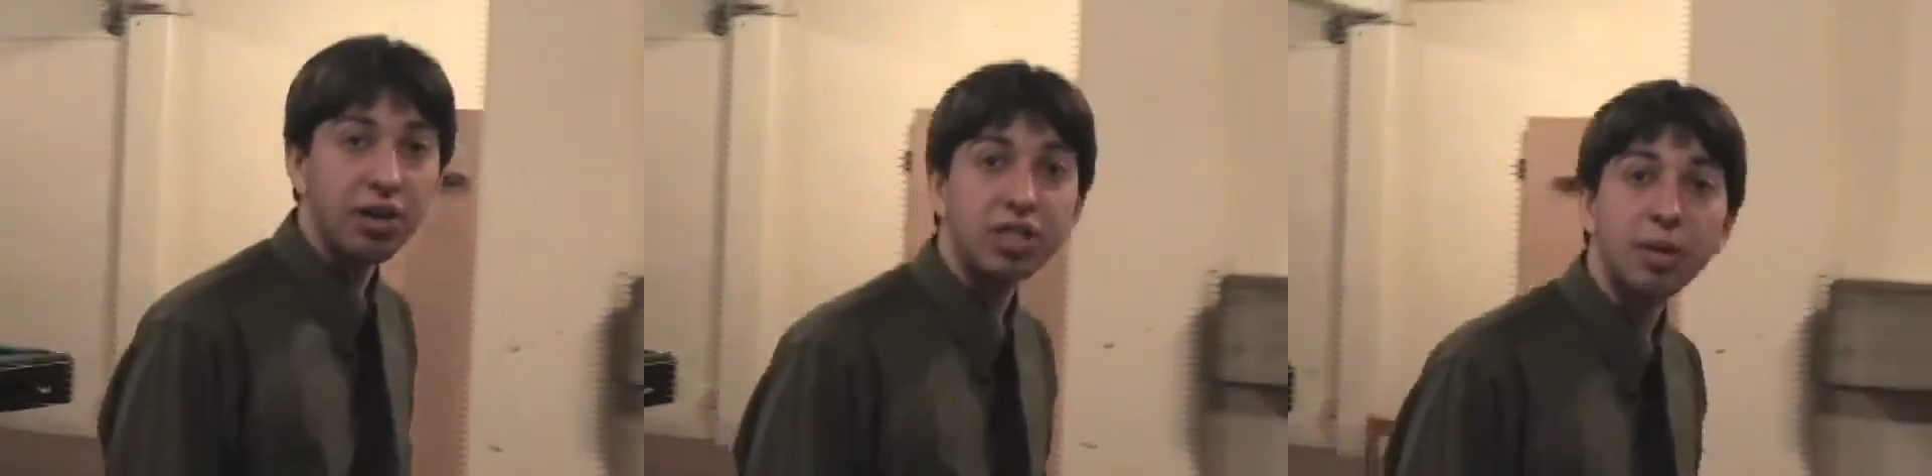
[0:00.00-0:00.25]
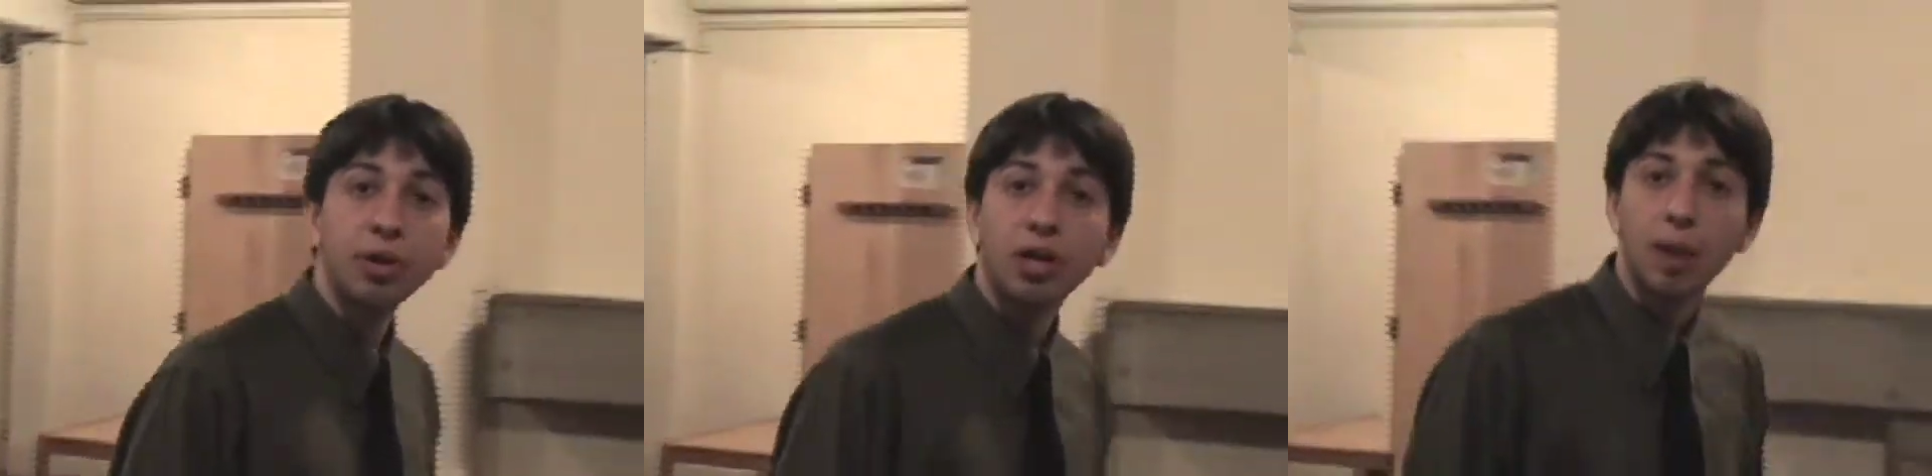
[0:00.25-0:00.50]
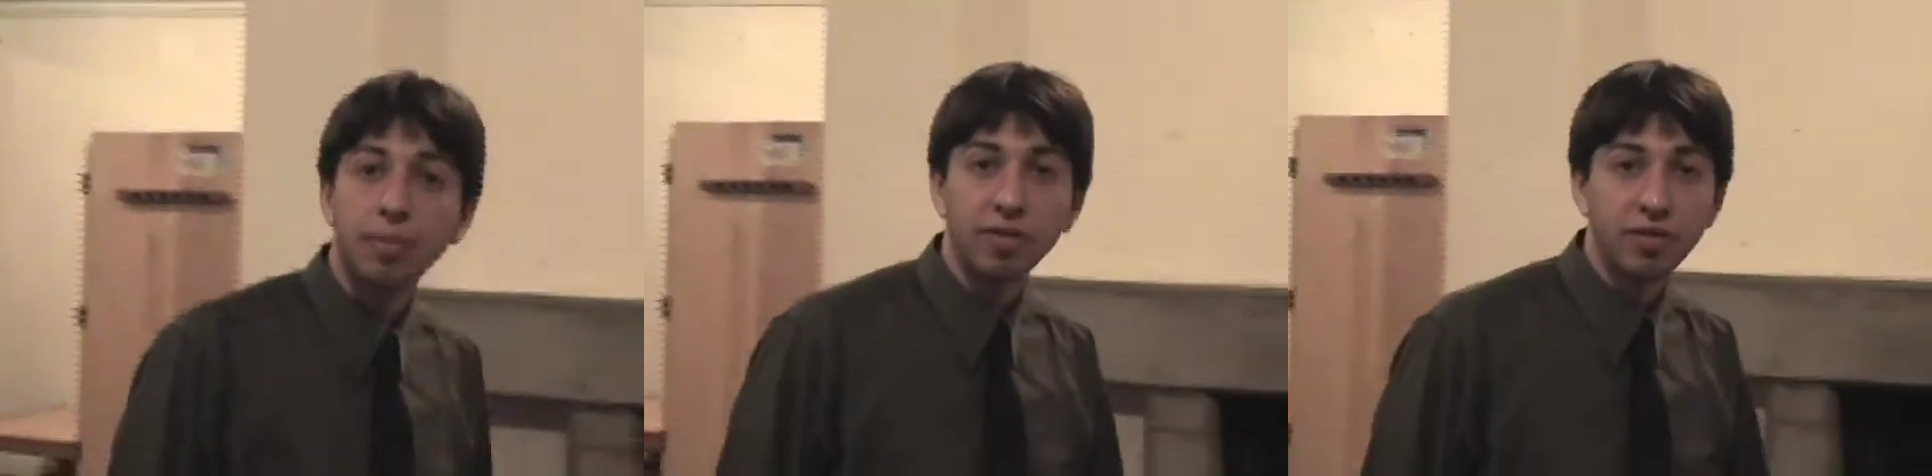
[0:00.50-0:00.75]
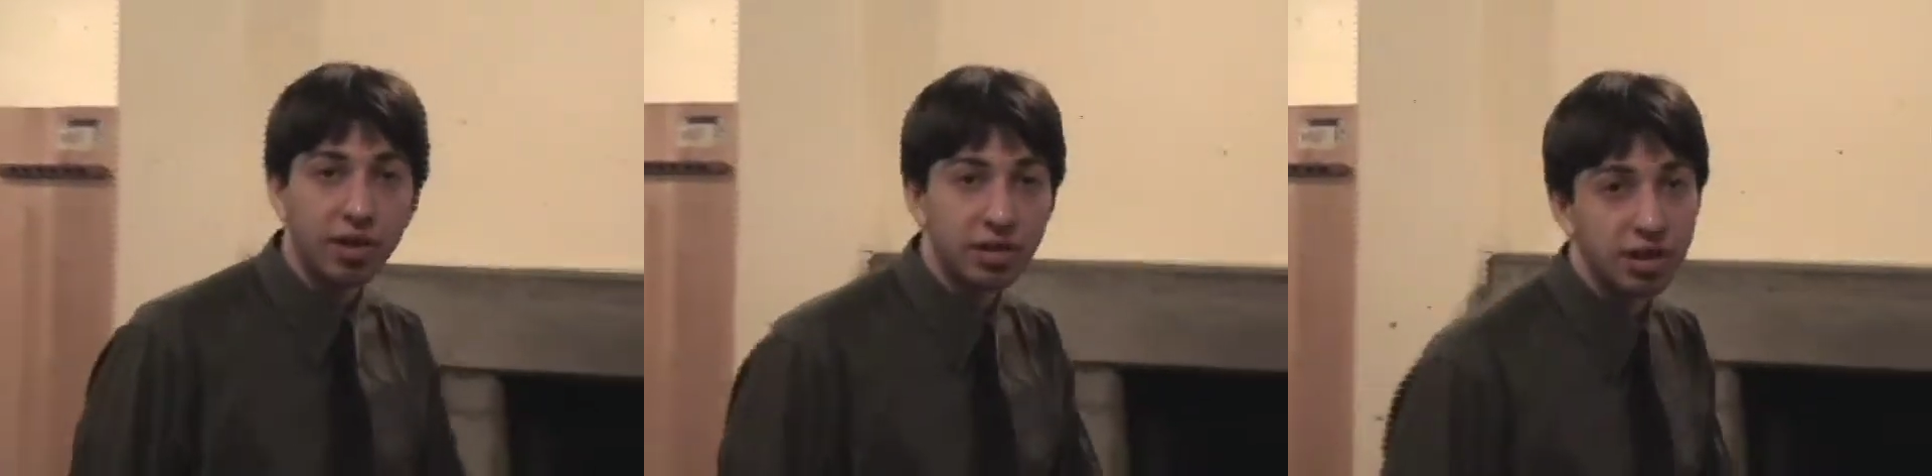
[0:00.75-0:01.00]
separate copy of
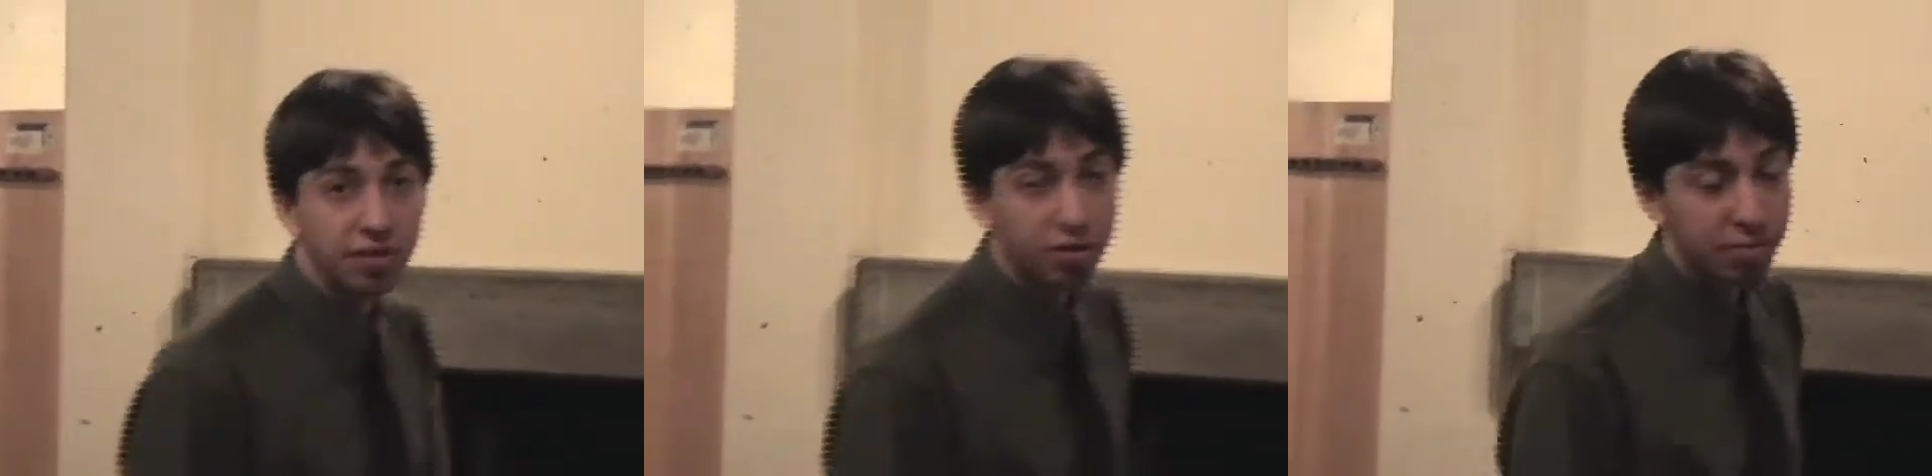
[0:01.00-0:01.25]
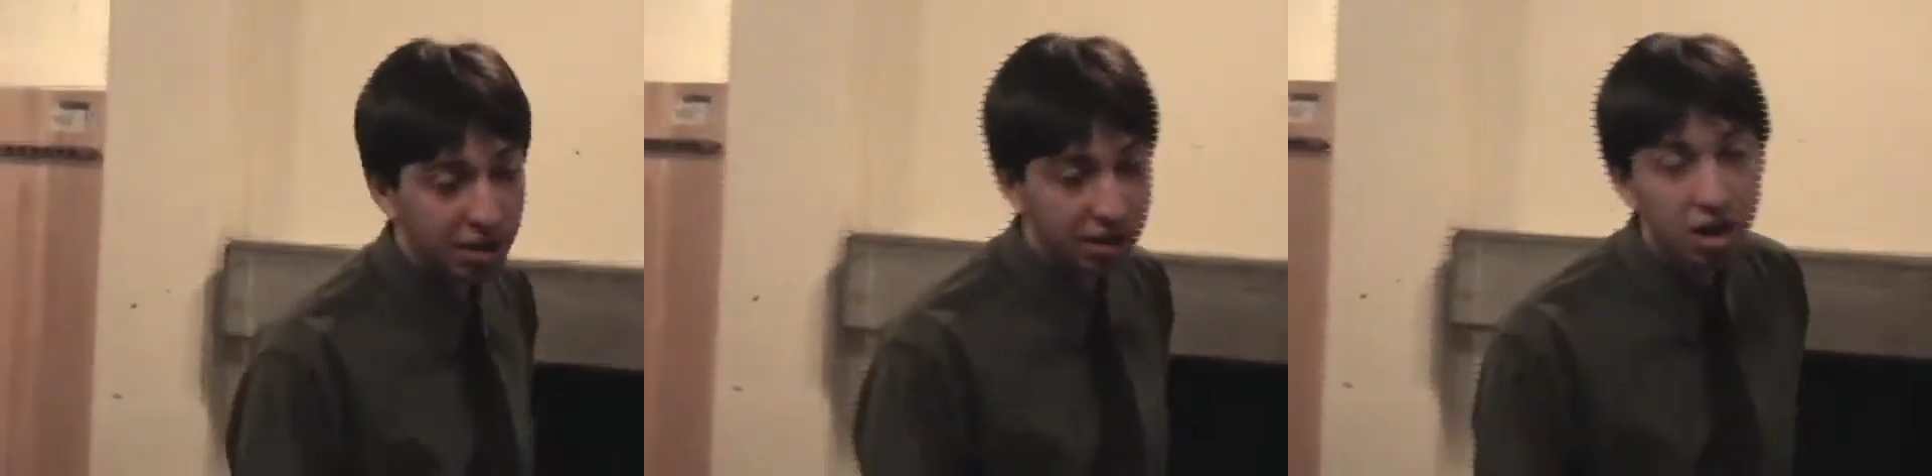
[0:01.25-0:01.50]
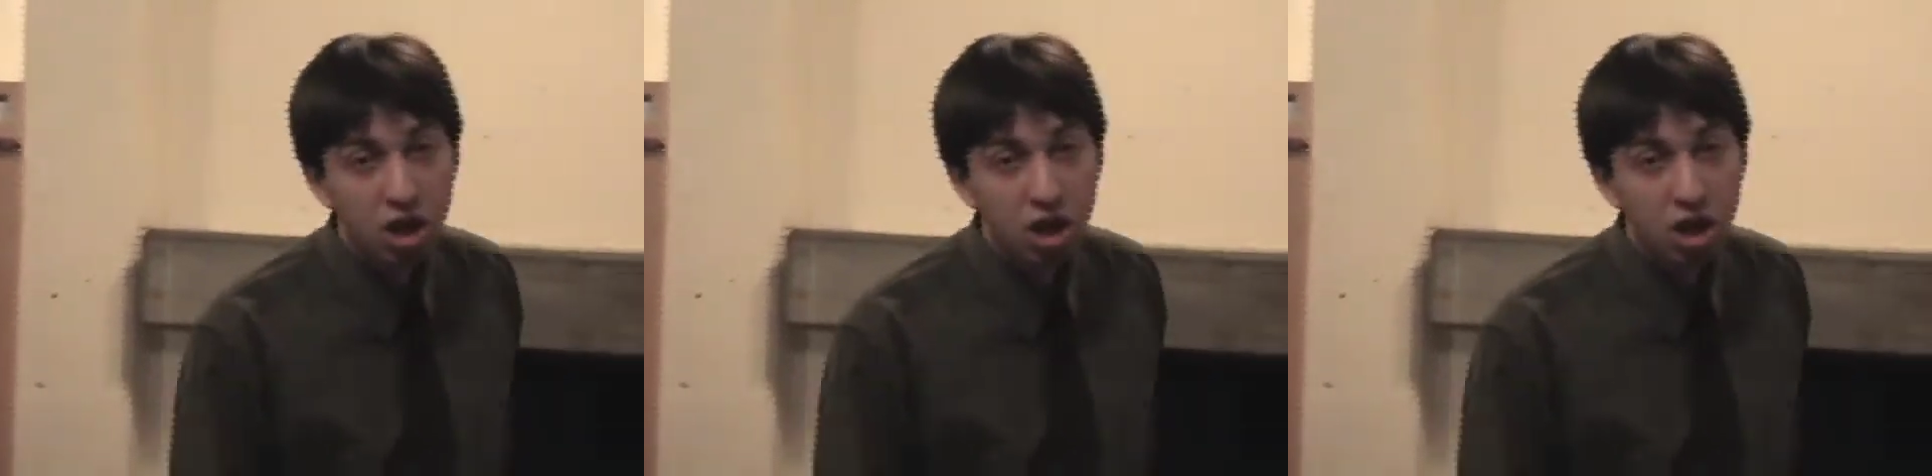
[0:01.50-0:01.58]
their essay for me,